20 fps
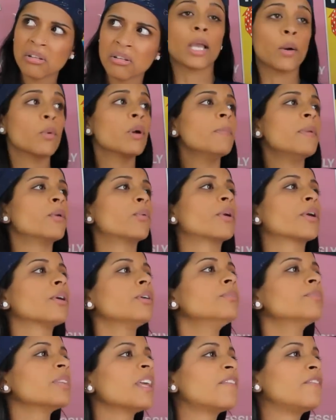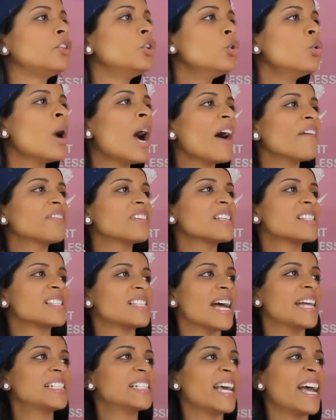Can we be real? If you have to
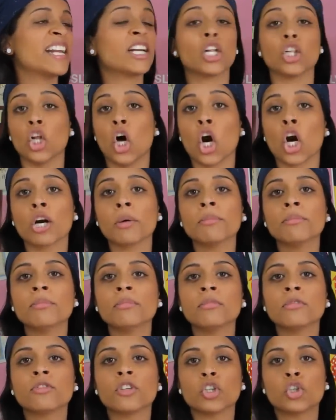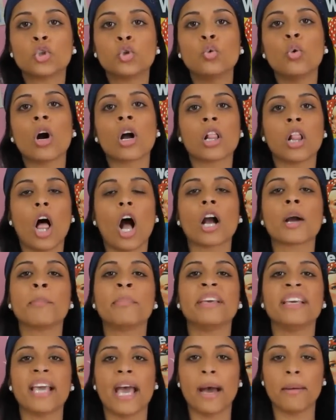set an alarm for 2
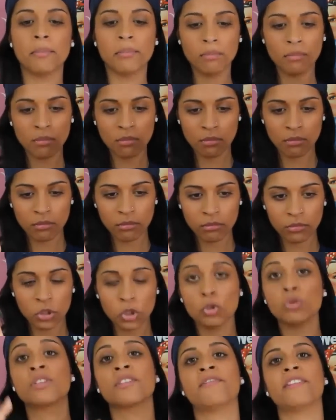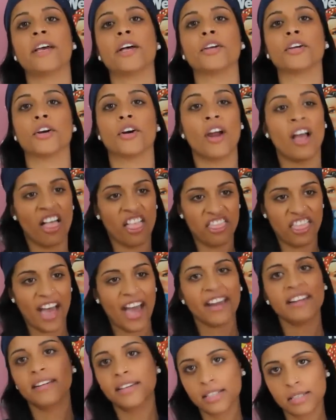o'clock p.m., use a failure.
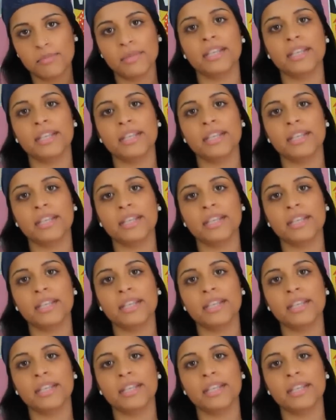That is